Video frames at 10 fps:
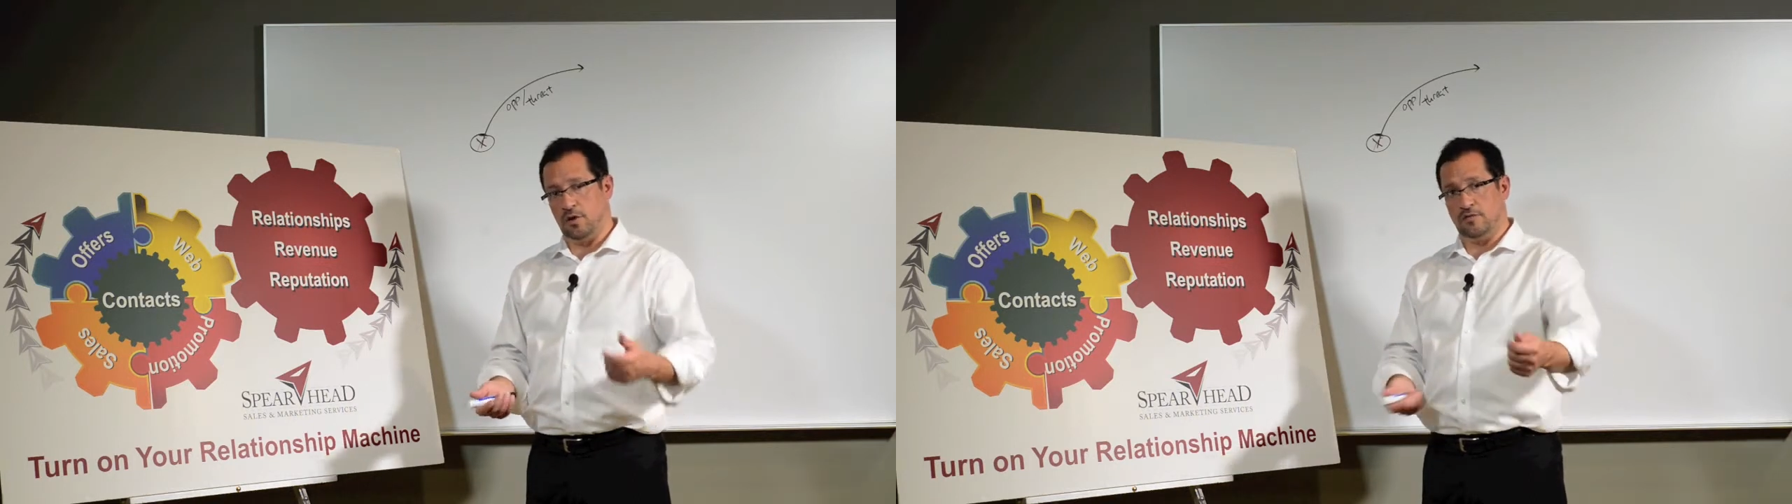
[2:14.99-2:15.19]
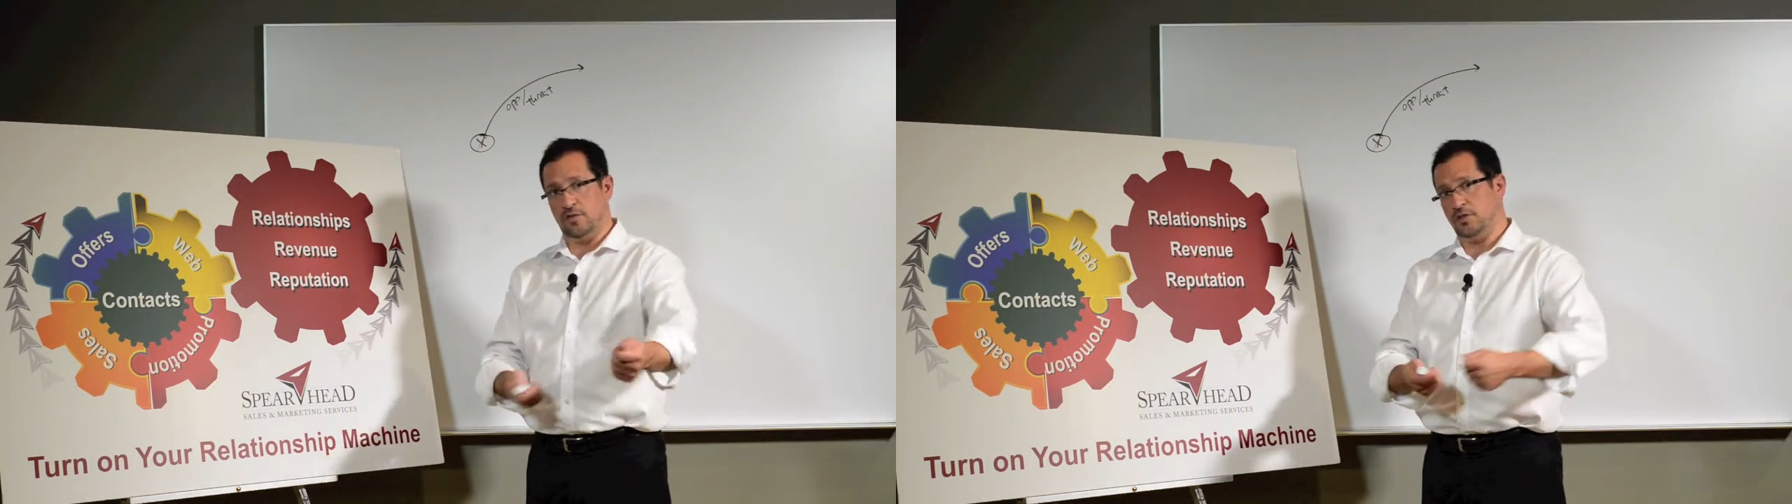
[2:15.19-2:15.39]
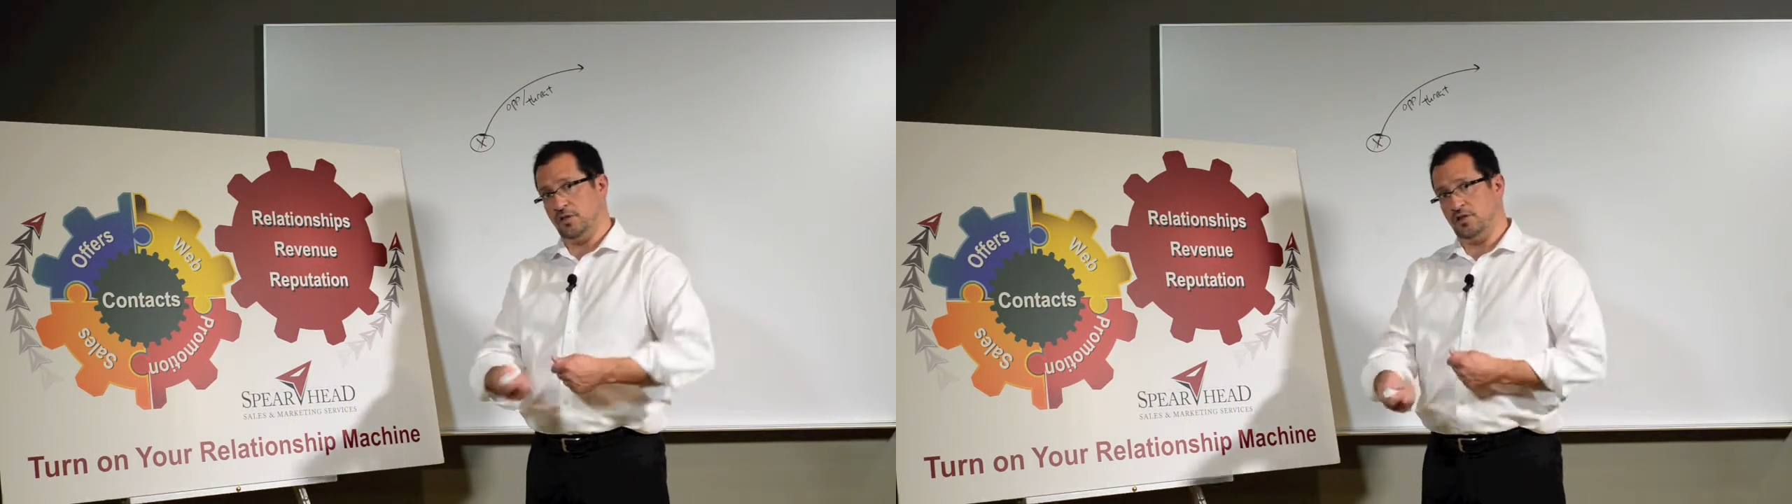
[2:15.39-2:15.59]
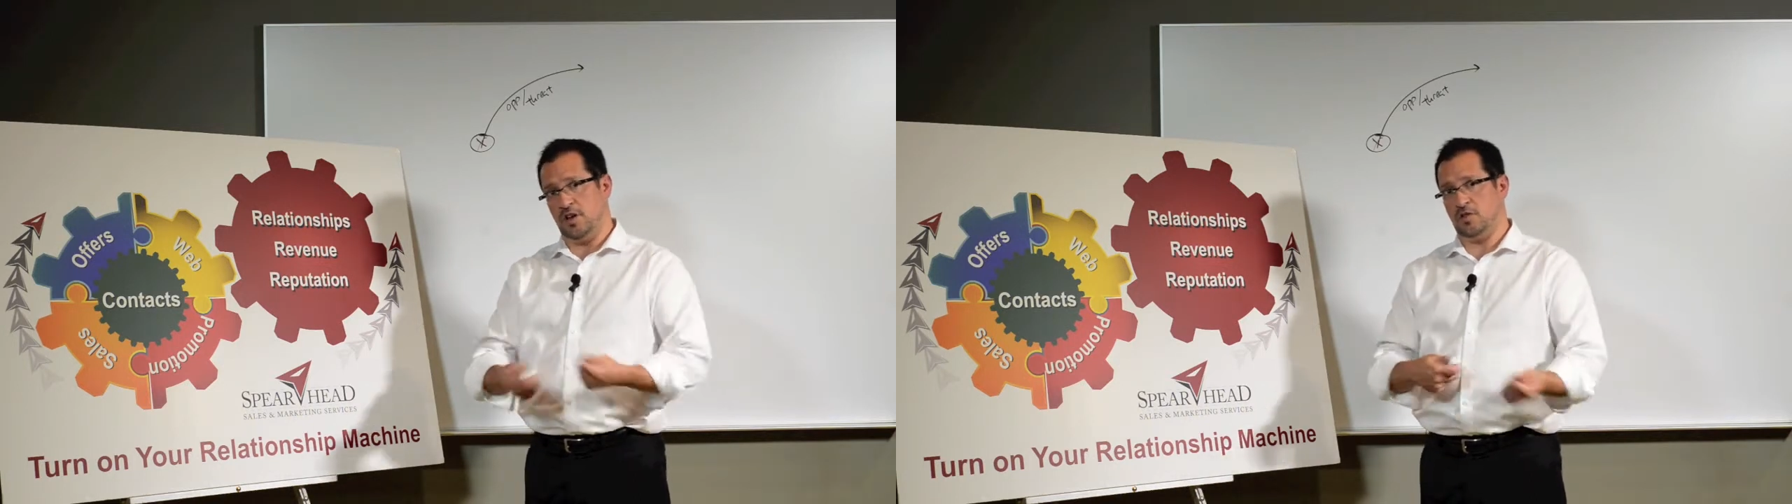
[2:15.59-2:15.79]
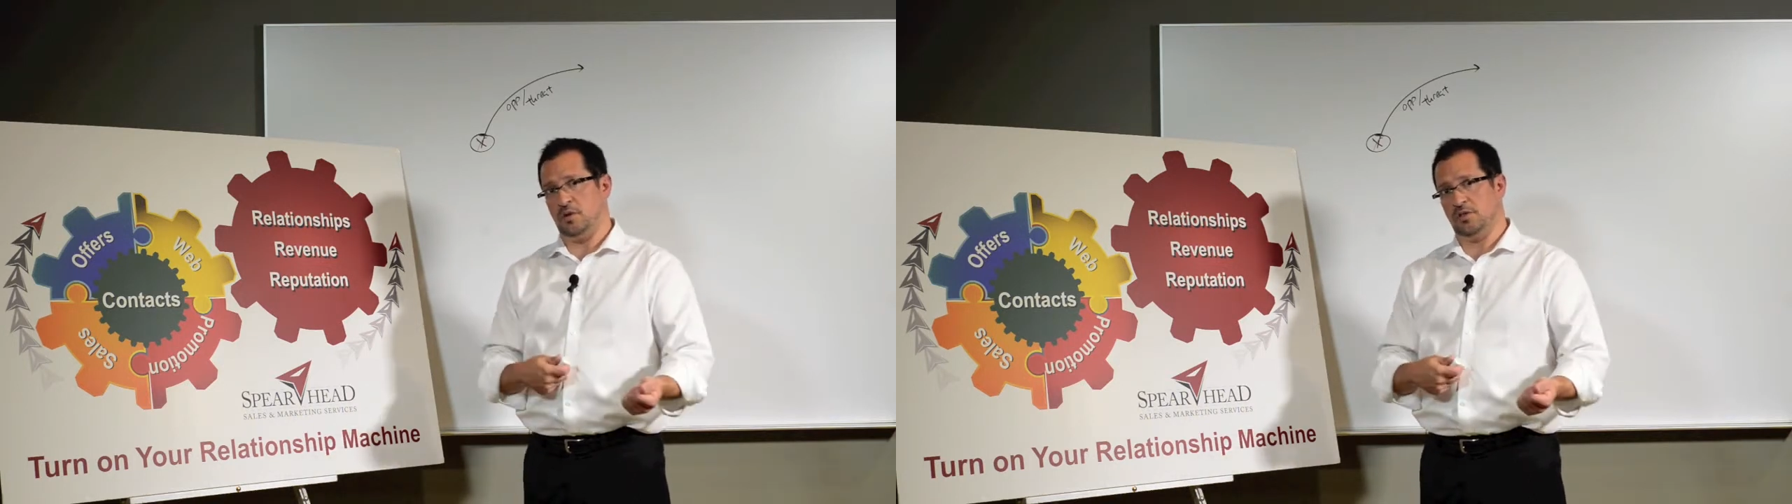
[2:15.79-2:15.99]
you've just
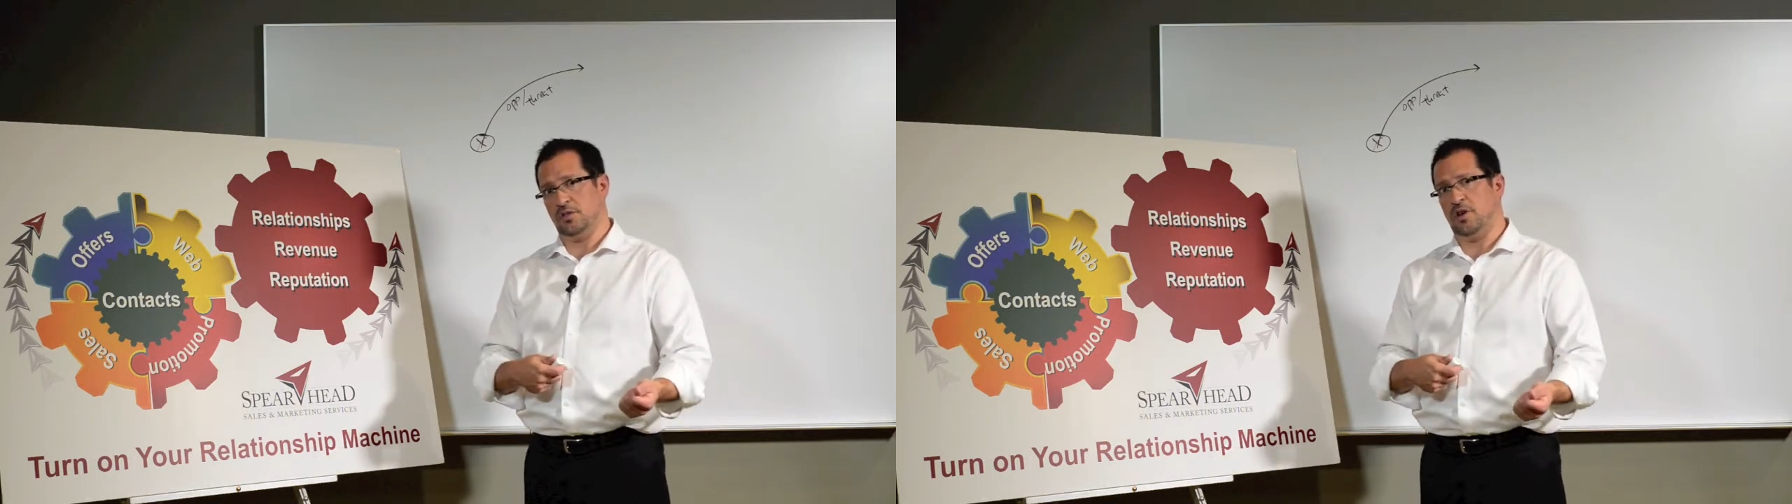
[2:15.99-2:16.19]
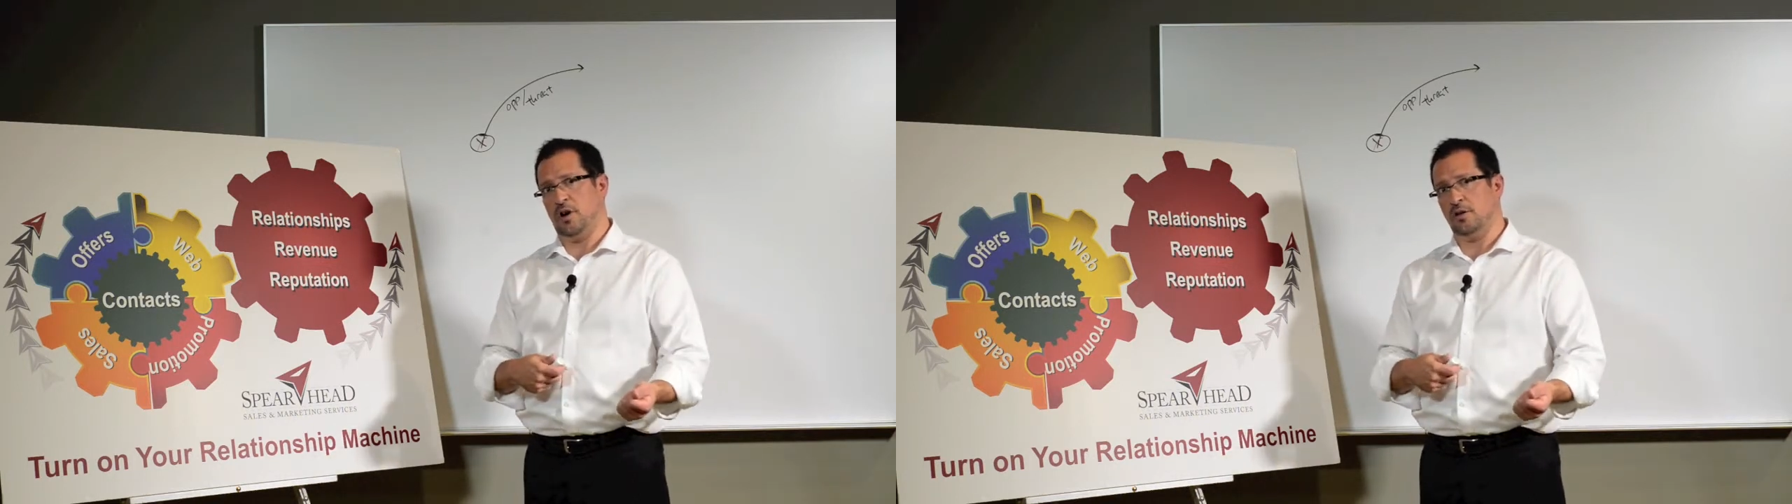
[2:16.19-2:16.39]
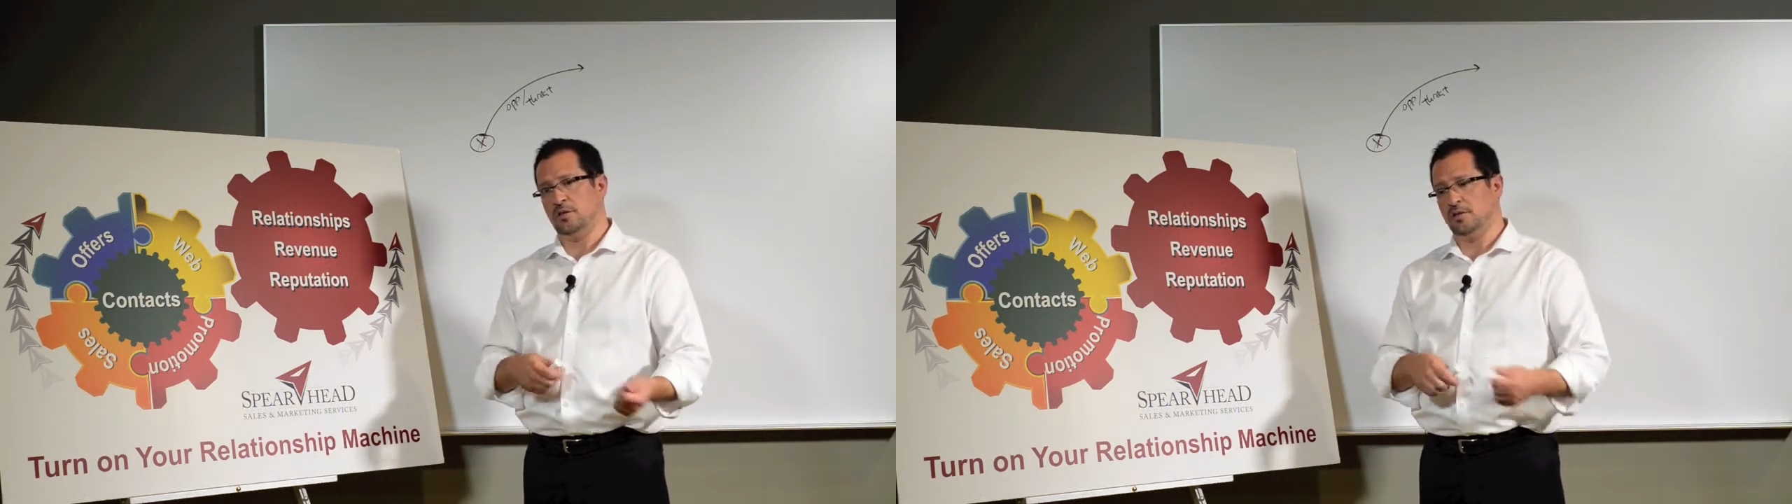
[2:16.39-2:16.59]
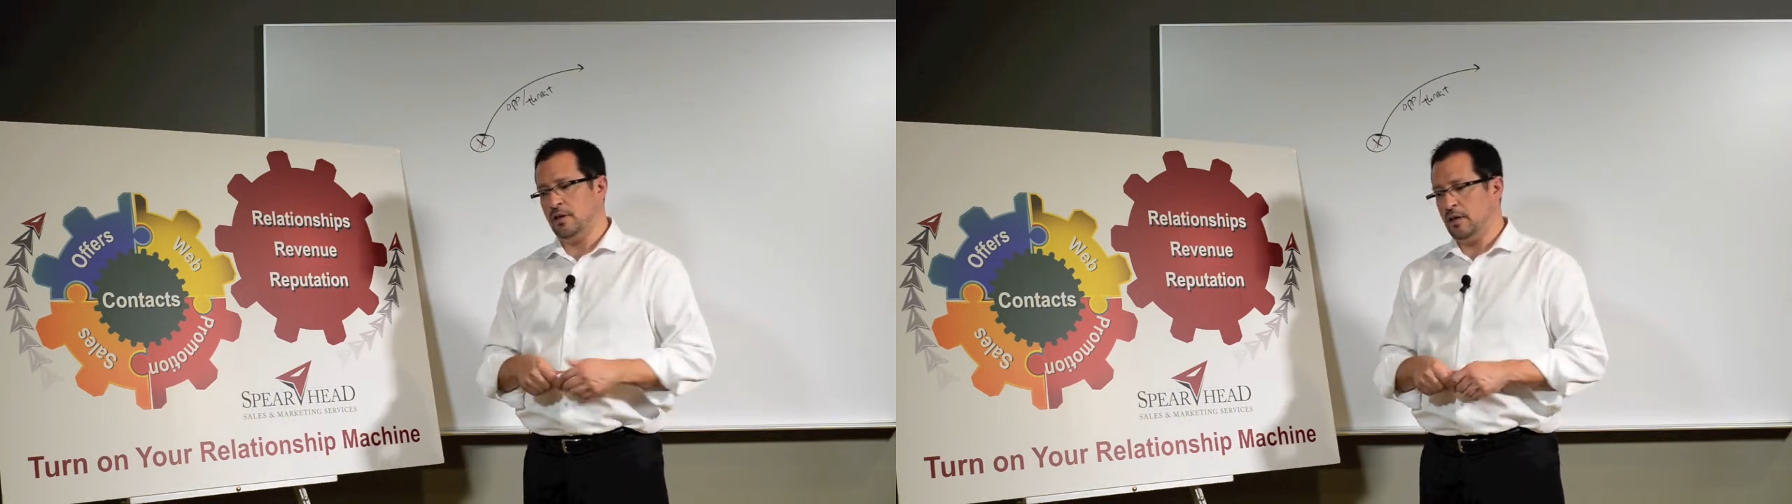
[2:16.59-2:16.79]
exchanged business cards.